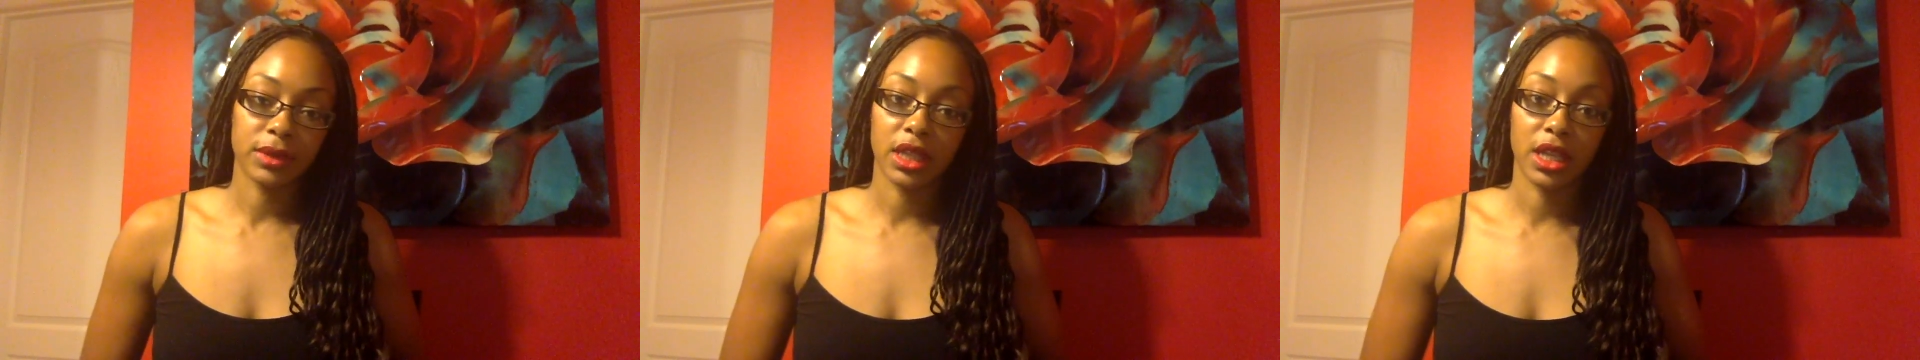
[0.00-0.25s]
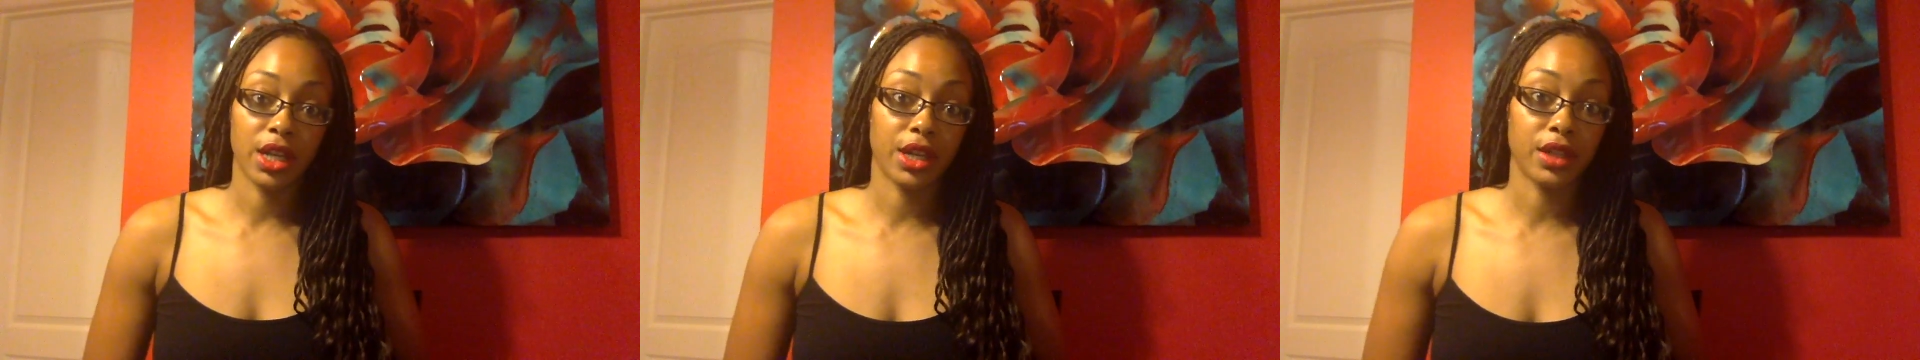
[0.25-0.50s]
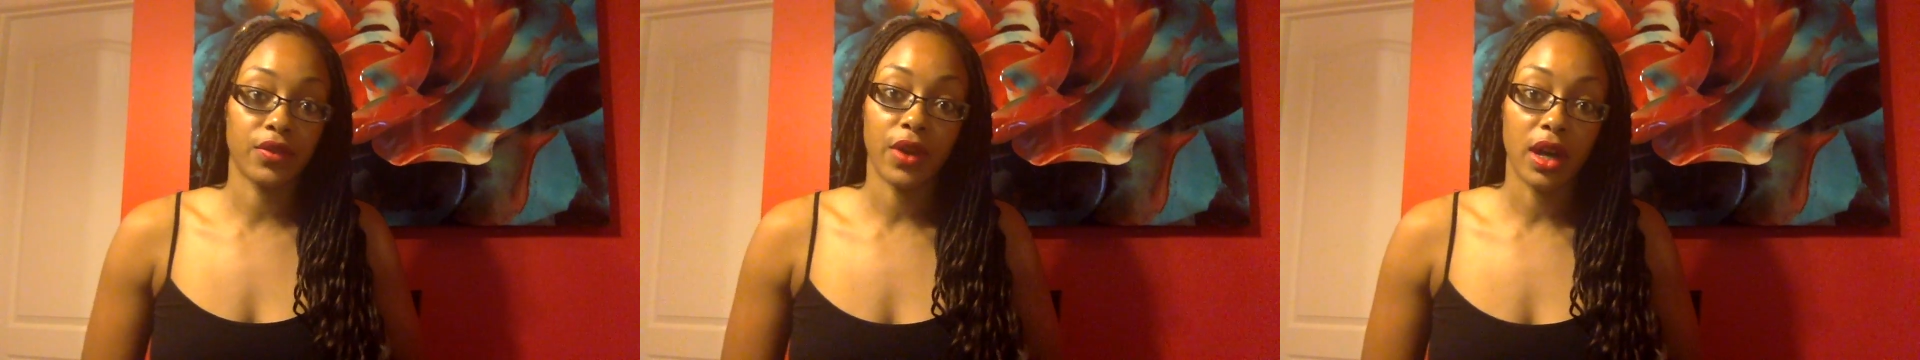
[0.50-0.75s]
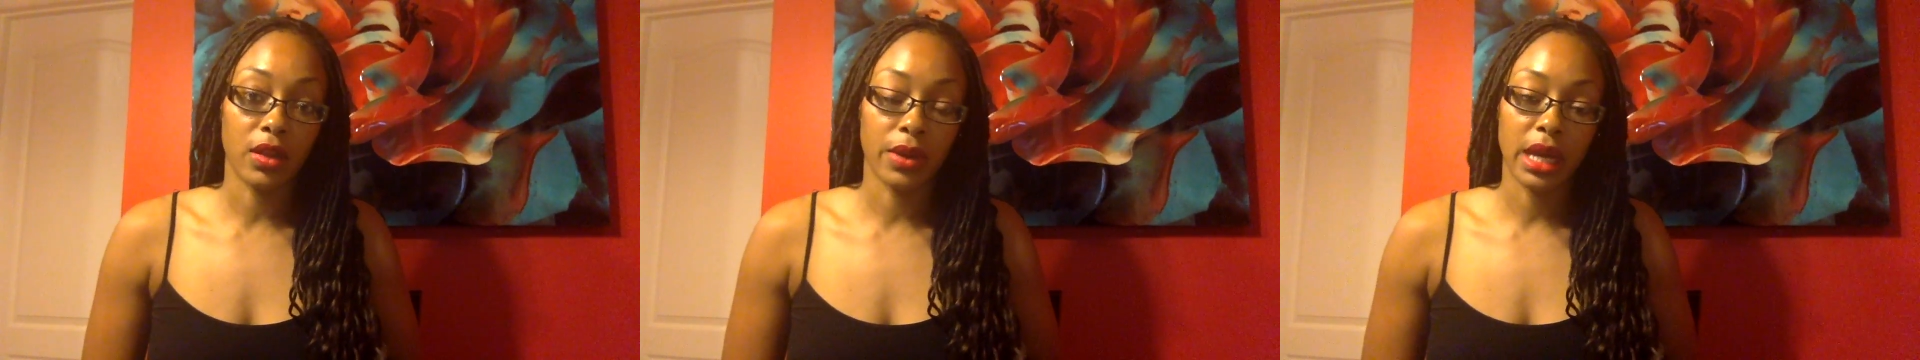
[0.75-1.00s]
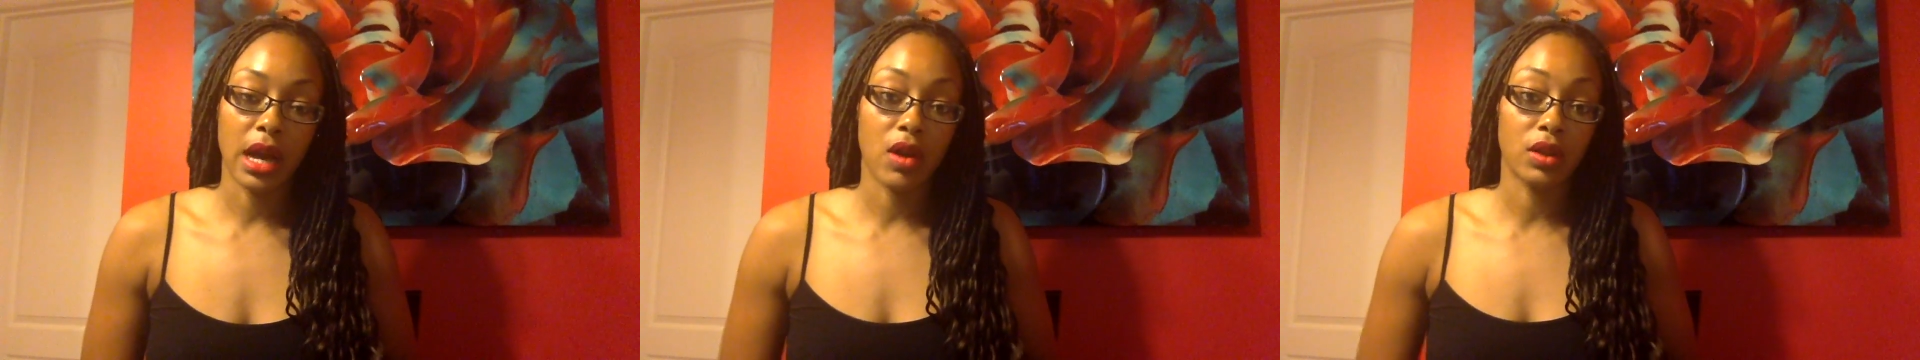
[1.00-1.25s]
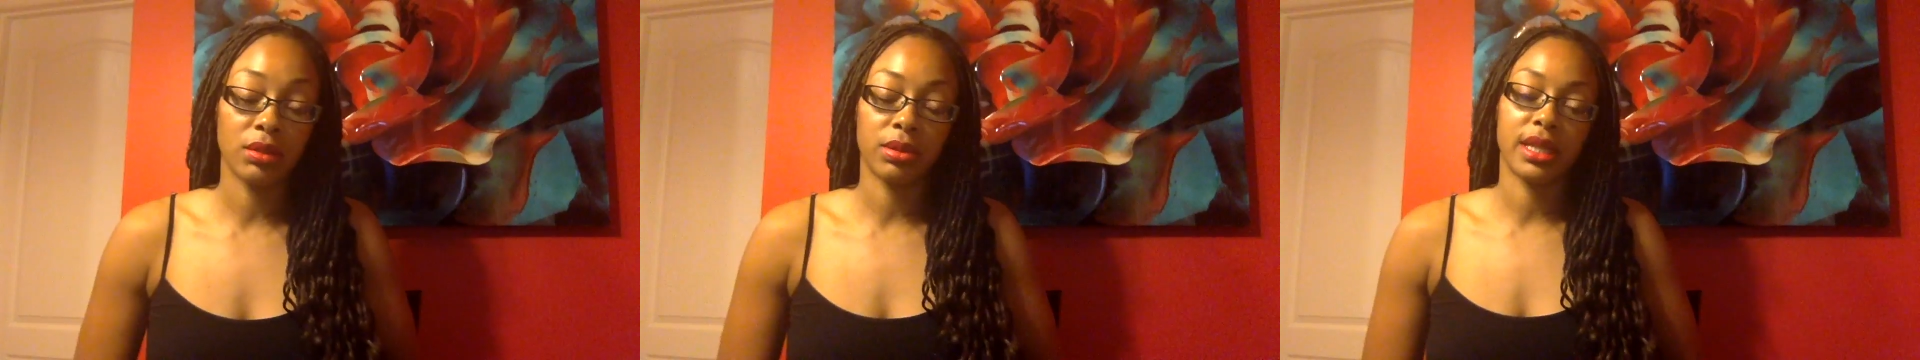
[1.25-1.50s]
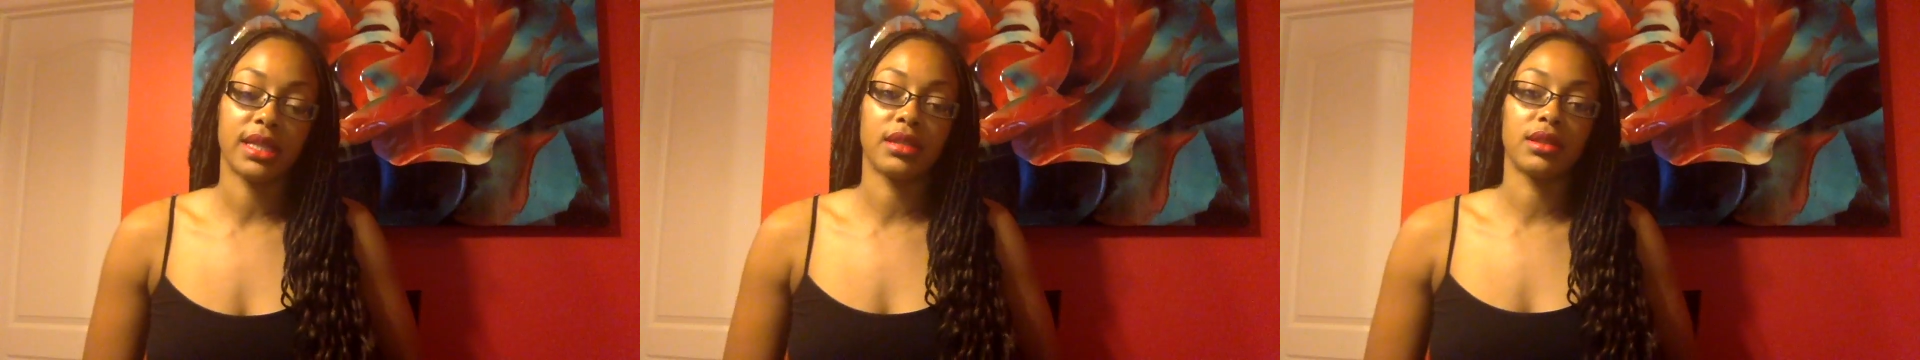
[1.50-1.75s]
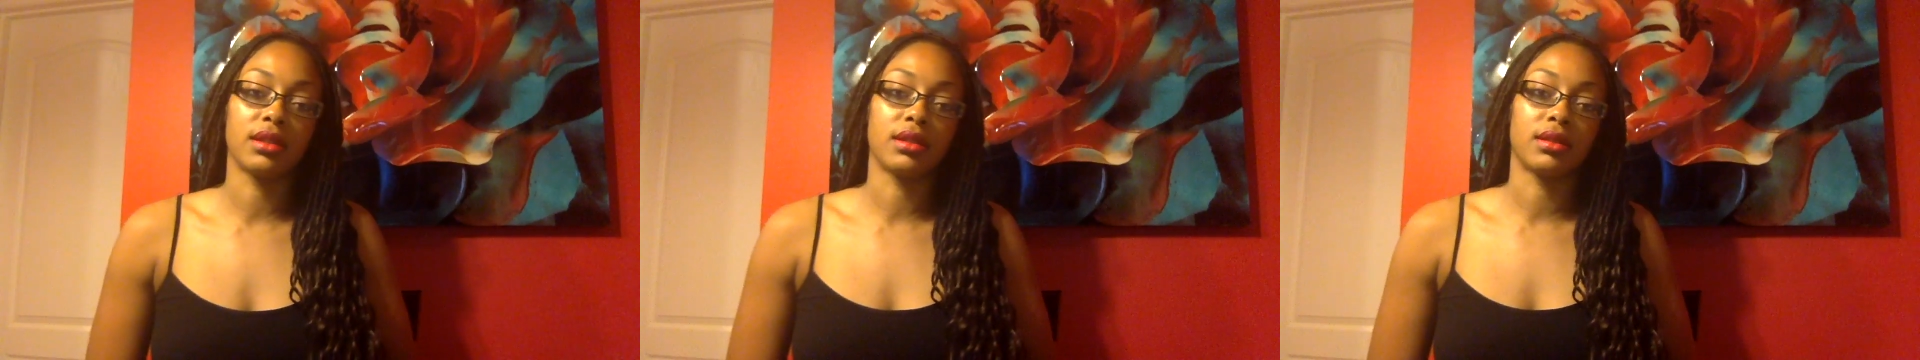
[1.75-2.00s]
the years following, I only plan
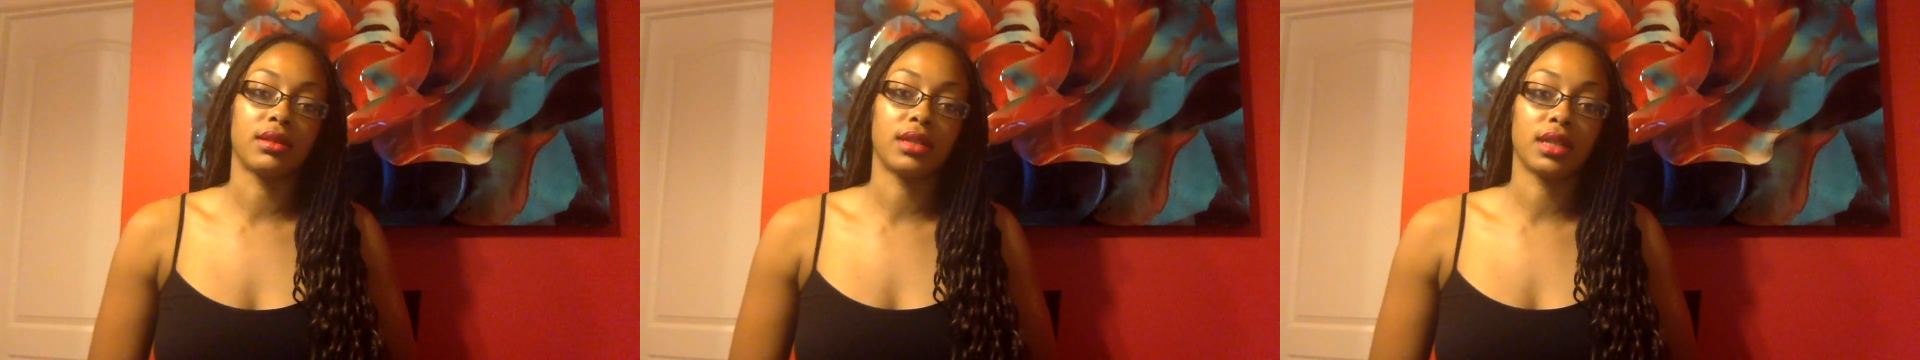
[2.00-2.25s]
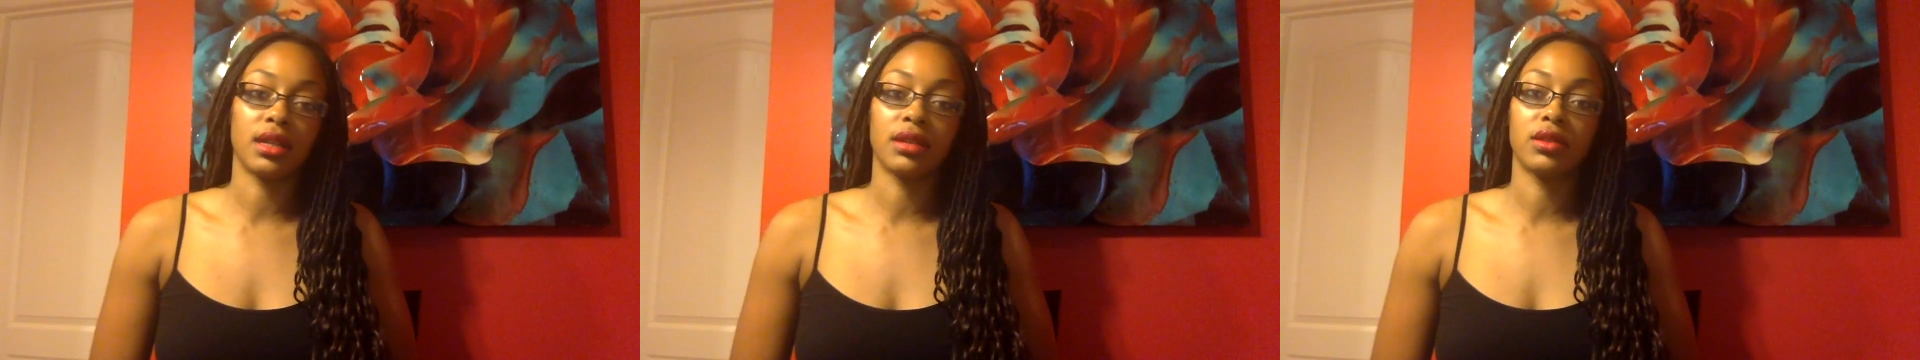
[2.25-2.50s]
to, to,